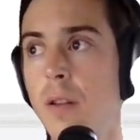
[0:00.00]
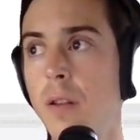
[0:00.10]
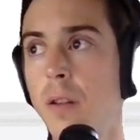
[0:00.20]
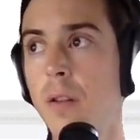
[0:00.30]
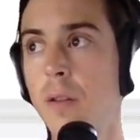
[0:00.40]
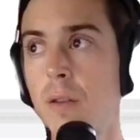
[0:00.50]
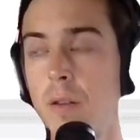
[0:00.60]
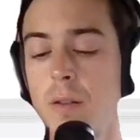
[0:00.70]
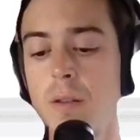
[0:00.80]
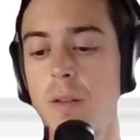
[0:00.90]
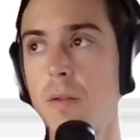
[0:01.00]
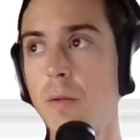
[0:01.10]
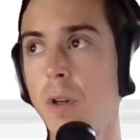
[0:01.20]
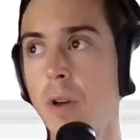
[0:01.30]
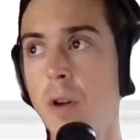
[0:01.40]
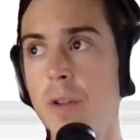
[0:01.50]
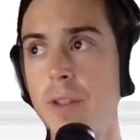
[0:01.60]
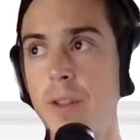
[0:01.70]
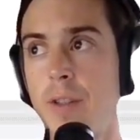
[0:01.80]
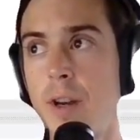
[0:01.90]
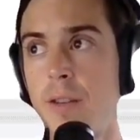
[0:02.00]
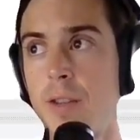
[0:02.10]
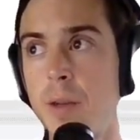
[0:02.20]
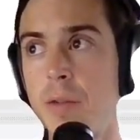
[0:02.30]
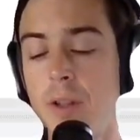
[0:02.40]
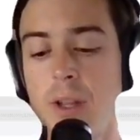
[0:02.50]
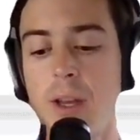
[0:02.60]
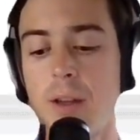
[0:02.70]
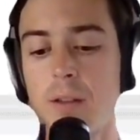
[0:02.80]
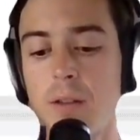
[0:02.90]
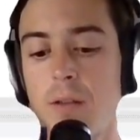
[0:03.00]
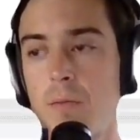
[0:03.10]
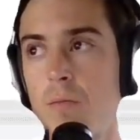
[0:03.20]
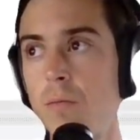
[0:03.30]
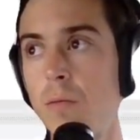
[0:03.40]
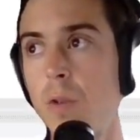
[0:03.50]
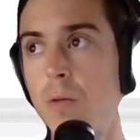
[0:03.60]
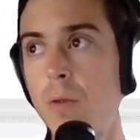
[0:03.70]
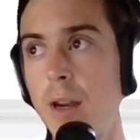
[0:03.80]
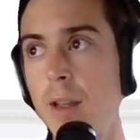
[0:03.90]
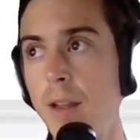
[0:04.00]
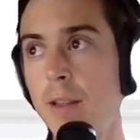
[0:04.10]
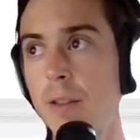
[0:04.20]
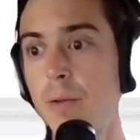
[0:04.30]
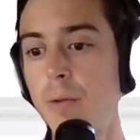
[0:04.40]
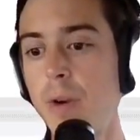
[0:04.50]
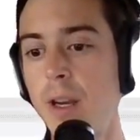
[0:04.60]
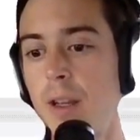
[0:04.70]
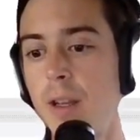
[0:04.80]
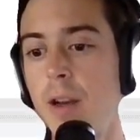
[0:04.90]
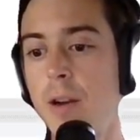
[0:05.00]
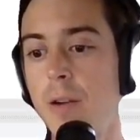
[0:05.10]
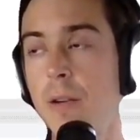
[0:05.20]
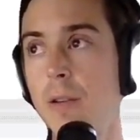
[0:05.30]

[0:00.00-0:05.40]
We're going to call this entire subselect ready, because we're ready to go.